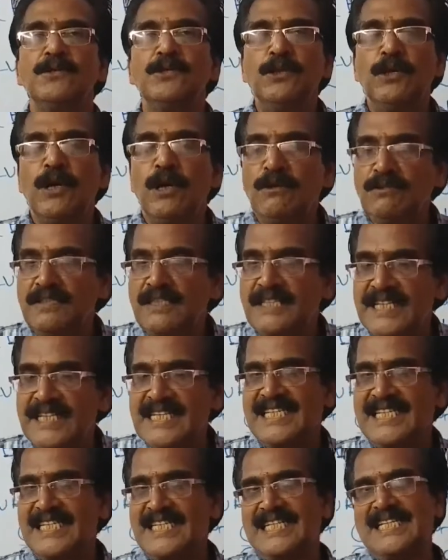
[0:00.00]
you have
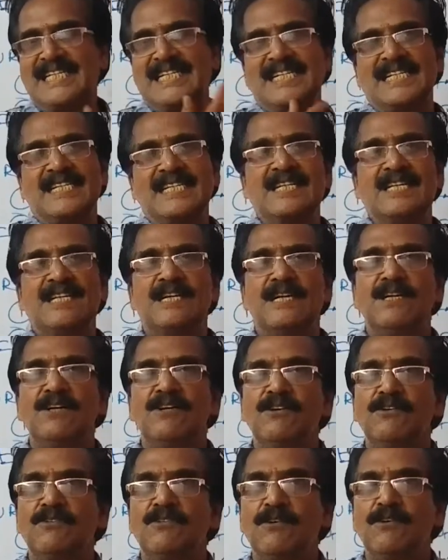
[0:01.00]
just
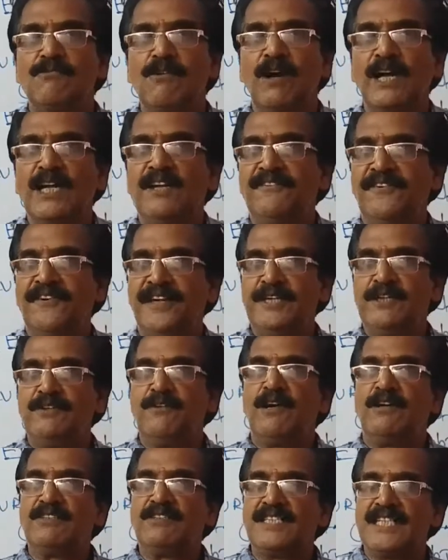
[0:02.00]
qualified,
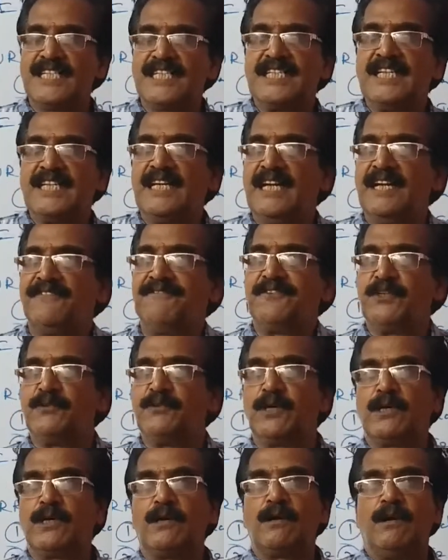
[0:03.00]
you have just left
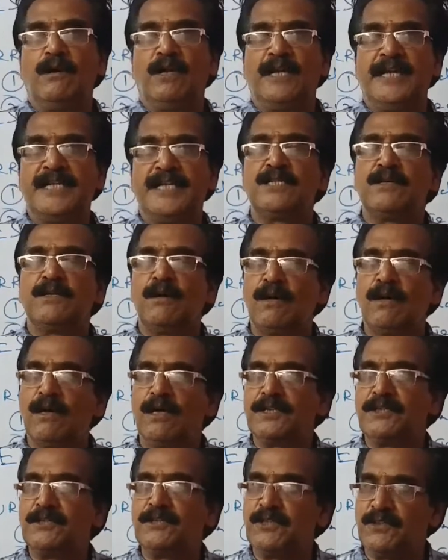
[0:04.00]
your college
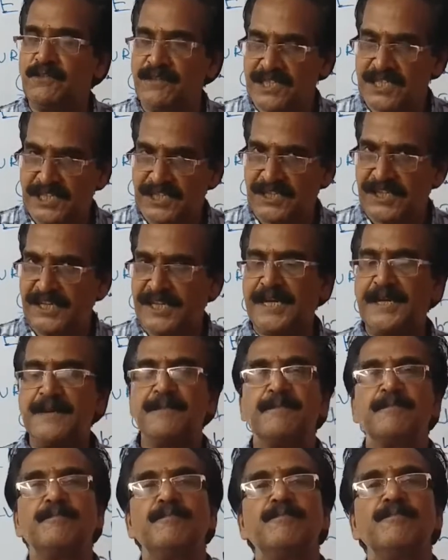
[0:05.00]
or
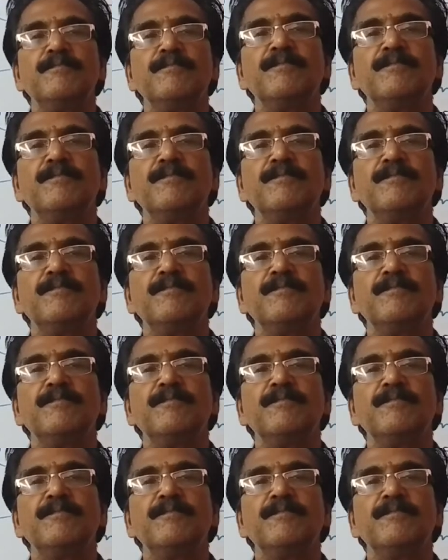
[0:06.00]
university.